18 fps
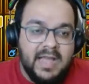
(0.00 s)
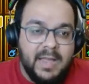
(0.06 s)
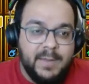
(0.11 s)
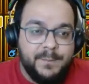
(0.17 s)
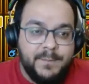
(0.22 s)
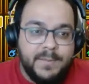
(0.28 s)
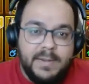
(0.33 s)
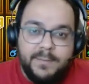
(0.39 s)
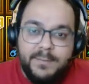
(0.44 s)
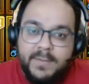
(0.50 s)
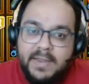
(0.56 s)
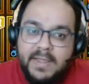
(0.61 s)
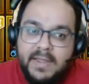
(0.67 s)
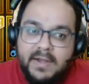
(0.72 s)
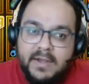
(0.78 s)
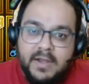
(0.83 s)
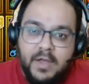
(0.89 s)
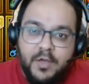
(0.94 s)
I've been
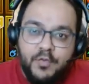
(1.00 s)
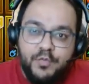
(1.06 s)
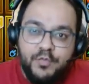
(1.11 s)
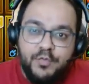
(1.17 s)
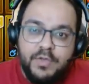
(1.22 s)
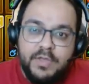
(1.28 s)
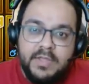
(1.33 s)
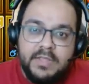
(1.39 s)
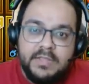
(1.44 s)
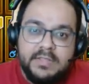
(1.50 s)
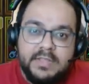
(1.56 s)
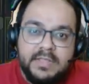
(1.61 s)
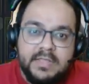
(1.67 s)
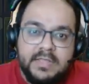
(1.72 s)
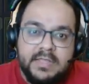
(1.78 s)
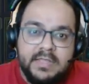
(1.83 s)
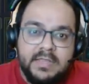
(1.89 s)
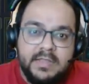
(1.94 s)
playing around with
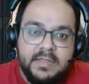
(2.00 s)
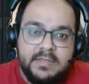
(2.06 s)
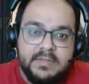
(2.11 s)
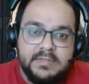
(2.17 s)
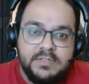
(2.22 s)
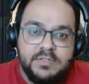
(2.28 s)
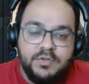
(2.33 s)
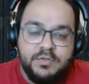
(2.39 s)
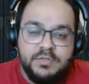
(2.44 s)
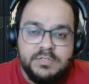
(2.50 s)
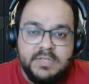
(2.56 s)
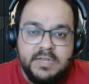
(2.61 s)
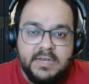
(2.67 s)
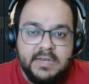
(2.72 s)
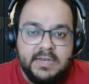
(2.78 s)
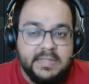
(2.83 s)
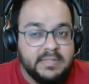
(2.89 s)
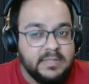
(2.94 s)
a Stone
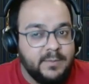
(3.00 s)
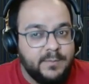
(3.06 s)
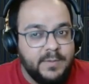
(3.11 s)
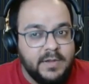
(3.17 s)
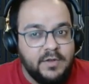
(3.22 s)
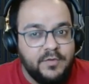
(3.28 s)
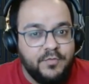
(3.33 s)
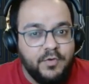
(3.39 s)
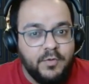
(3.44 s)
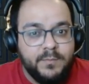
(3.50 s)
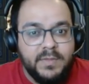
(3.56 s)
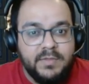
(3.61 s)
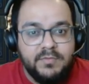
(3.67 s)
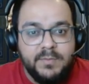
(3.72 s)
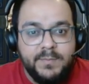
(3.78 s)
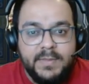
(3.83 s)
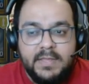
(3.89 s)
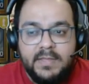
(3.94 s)
Skin and Lethal build for
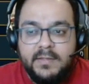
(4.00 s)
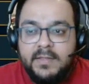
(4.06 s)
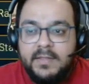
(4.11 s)
PvP.